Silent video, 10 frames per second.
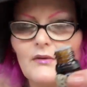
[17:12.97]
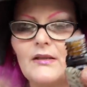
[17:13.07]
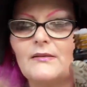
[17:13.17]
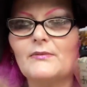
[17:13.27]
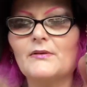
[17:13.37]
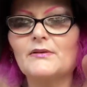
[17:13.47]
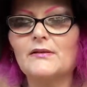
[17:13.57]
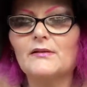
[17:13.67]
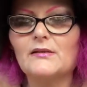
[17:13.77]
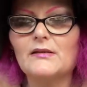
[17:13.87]
It smells,
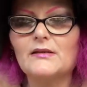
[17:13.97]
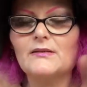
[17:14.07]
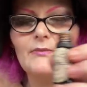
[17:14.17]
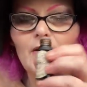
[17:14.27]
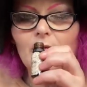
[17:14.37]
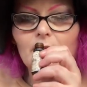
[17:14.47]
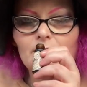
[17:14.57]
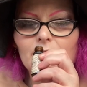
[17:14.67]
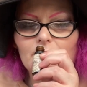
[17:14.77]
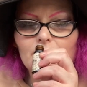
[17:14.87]
you can smell
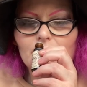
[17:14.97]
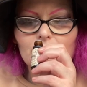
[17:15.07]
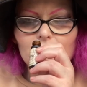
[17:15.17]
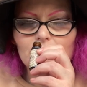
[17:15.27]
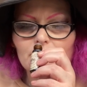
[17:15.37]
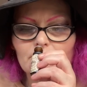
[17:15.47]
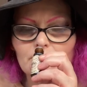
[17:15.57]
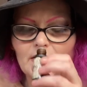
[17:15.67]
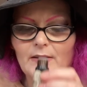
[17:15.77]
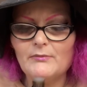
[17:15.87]

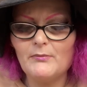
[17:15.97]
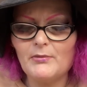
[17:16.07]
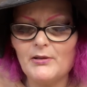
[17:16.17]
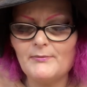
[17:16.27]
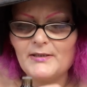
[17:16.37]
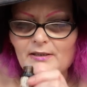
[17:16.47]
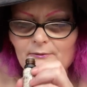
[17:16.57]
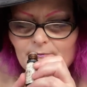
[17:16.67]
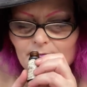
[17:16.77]
lemon balm in it.